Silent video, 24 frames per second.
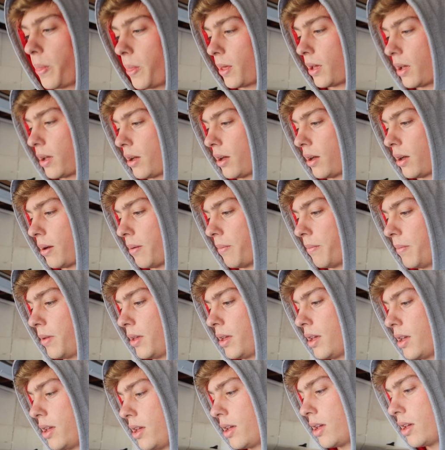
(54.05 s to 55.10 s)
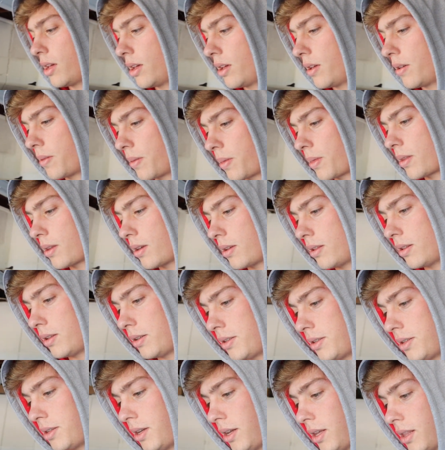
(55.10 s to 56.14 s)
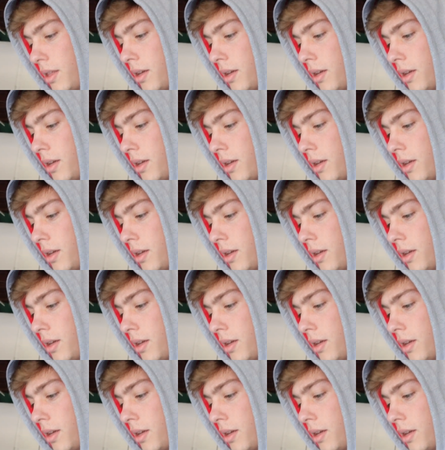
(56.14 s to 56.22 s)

Um, let's see,